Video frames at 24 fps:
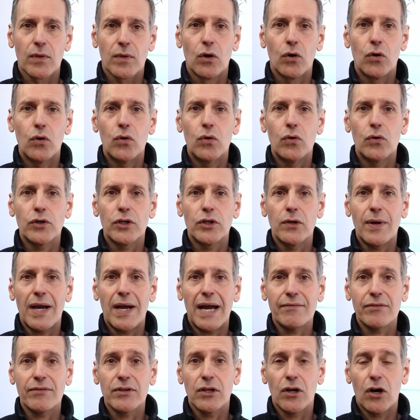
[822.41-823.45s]
or you
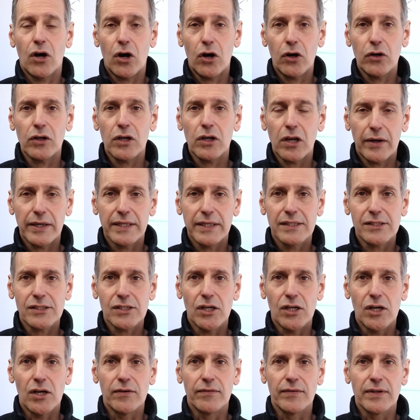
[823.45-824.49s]
have an online
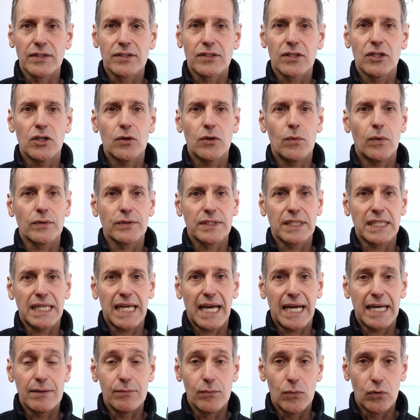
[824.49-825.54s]
service and you want to
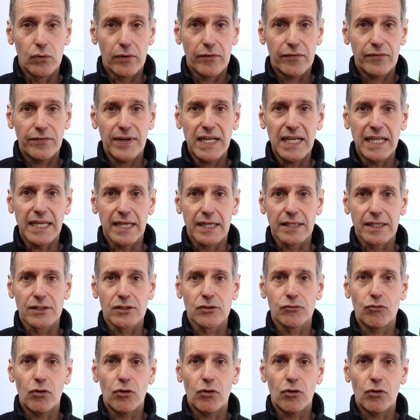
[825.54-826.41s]
gain more affiliates,